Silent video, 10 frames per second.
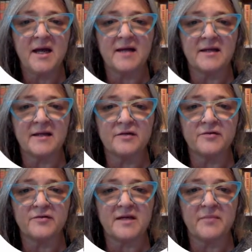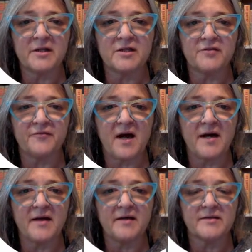and then you'll see a bunch of
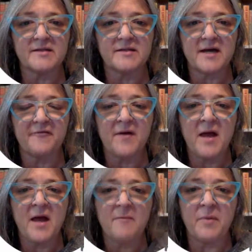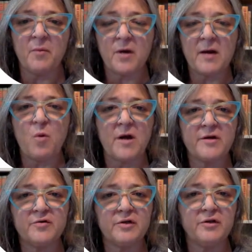files and stuff. But what I
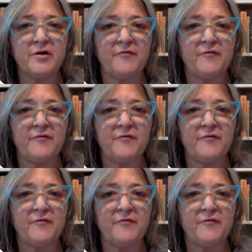want you to look